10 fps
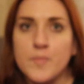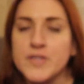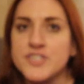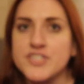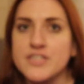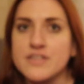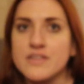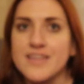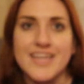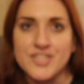But she,
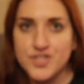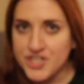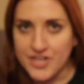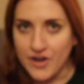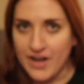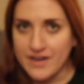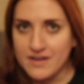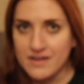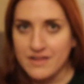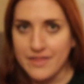like, is she not
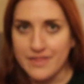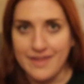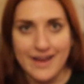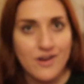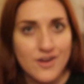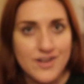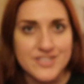there?